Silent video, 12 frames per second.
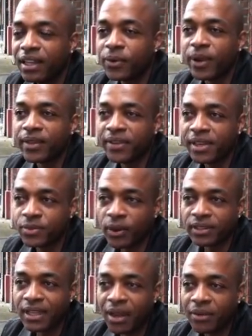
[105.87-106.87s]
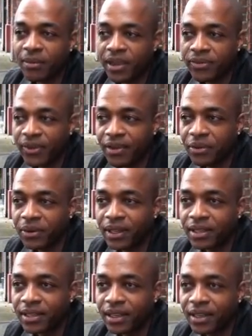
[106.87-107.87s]
anyway, things worked out in my favor,
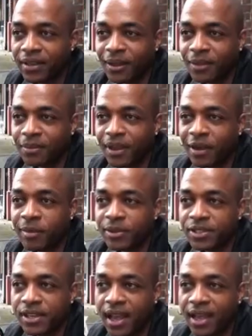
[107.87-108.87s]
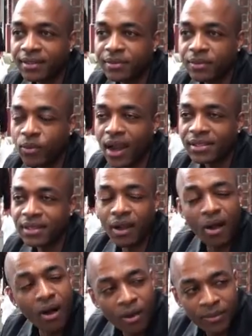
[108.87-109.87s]
and I remember John
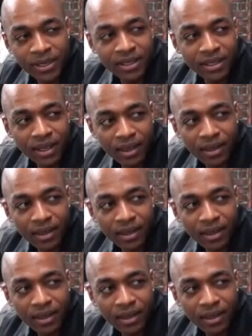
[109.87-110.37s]
Watson called me